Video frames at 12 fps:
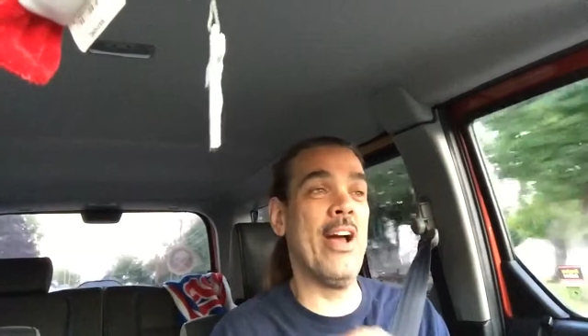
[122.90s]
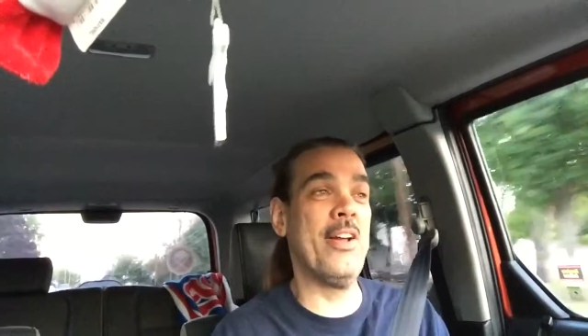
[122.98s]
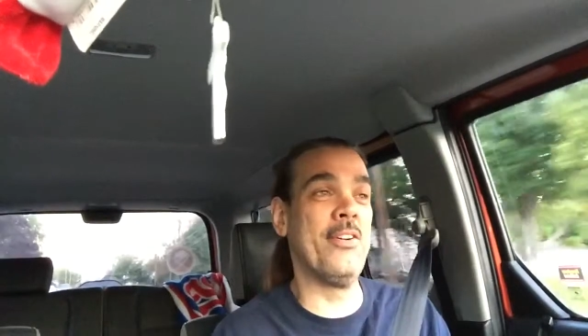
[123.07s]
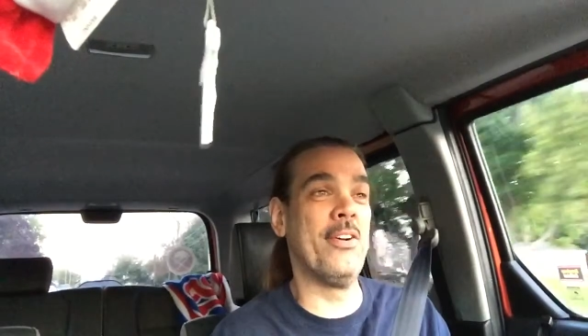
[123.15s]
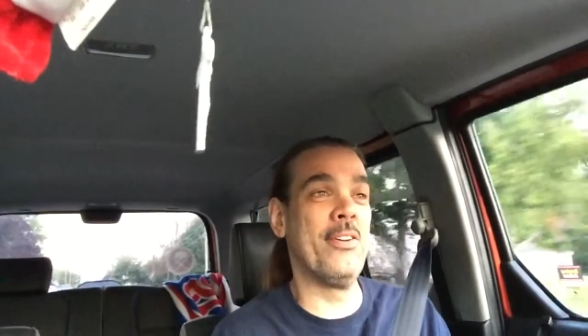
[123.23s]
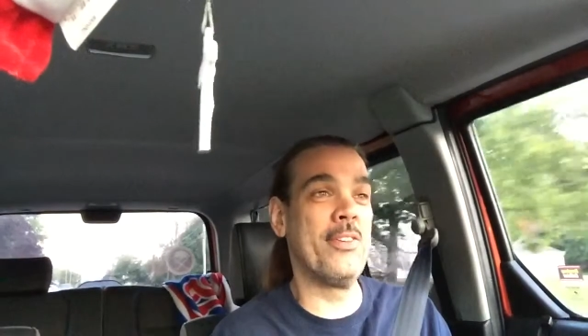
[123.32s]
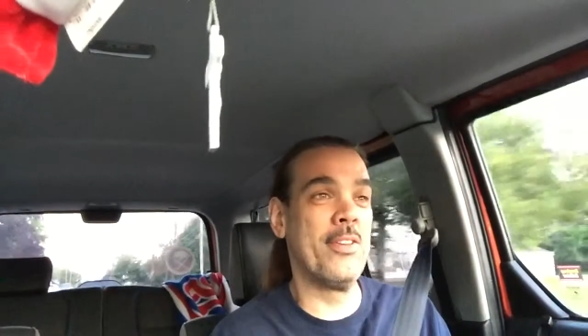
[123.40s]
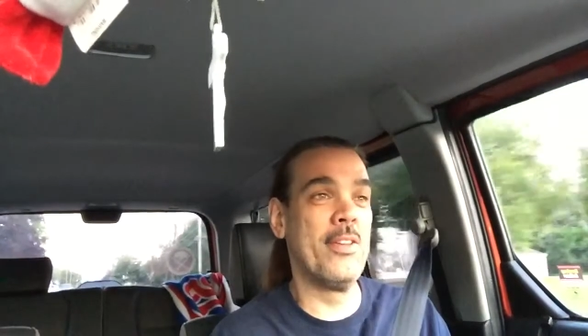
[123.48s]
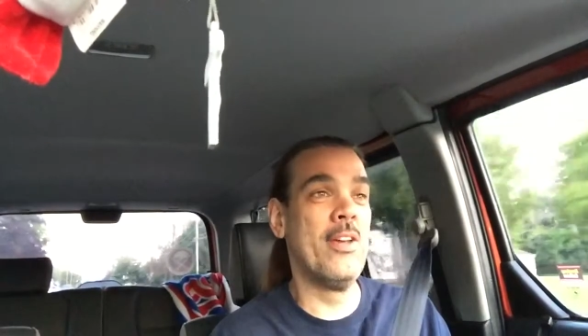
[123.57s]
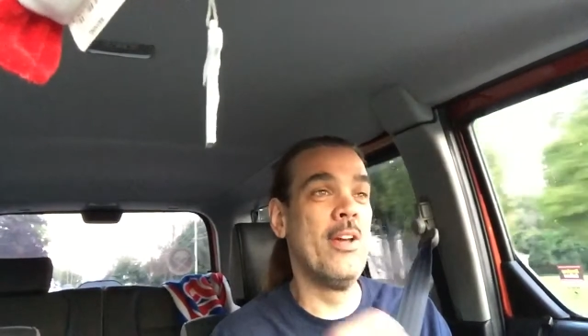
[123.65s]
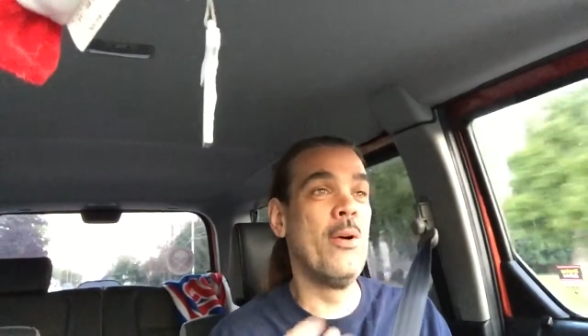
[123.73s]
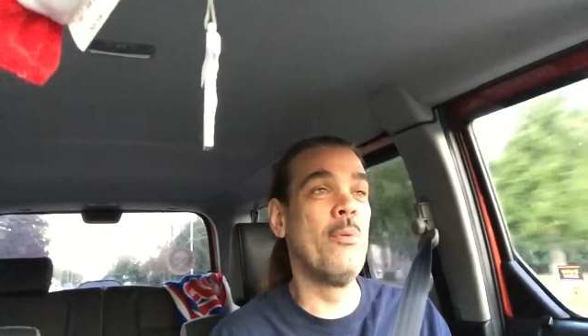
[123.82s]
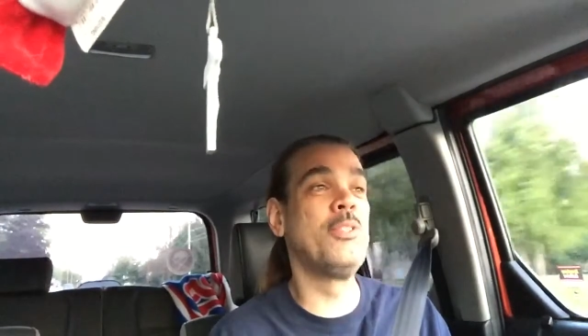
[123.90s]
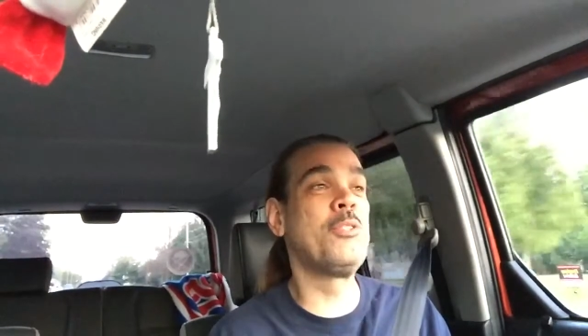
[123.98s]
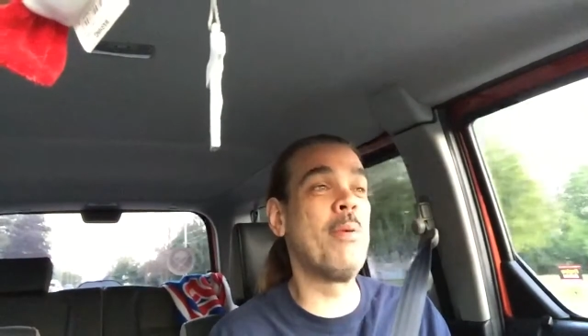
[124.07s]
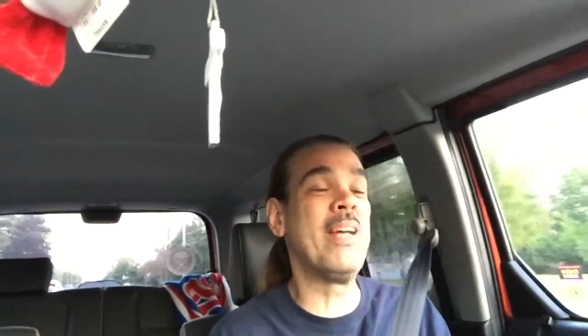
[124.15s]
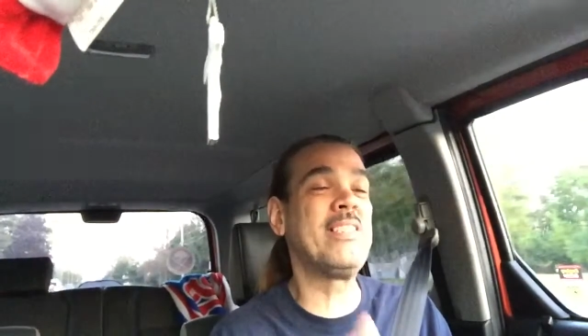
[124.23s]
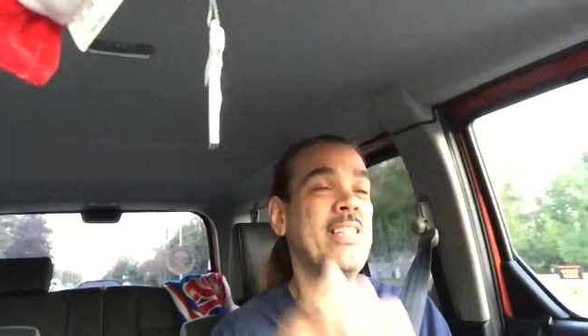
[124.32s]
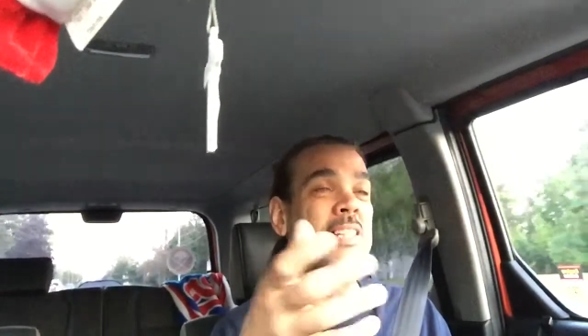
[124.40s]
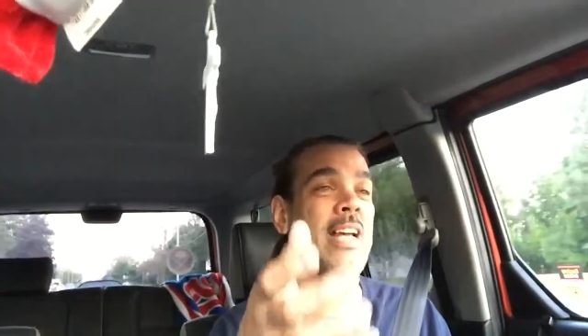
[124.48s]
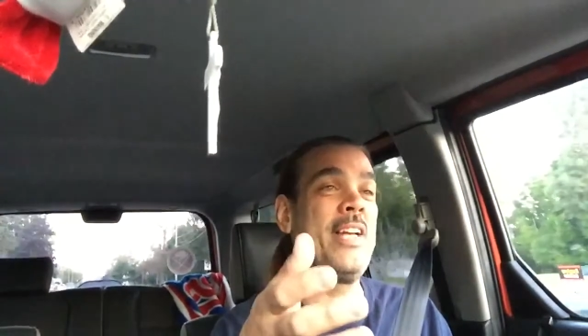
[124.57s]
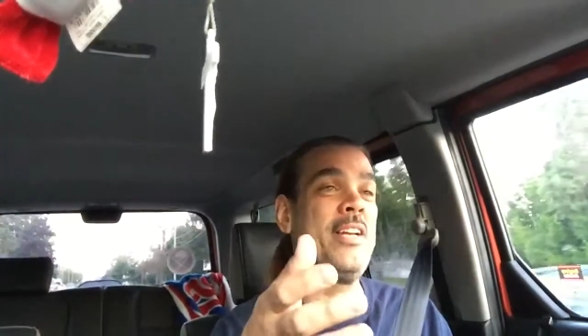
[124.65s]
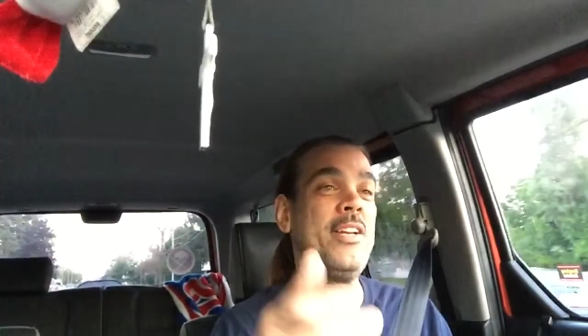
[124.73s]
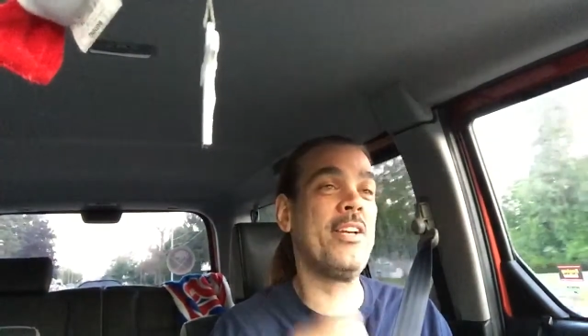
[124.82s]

on Earth, which makes it 90